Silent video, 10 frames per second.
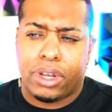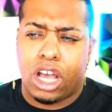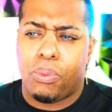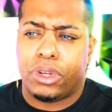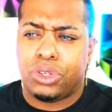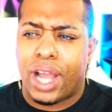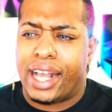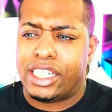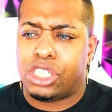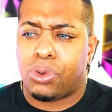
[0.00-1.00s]
below what you
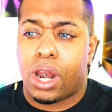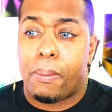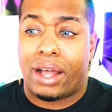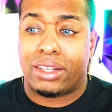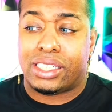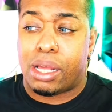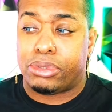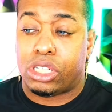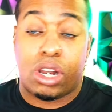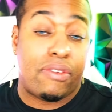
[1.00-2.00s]
guys thought about this episode.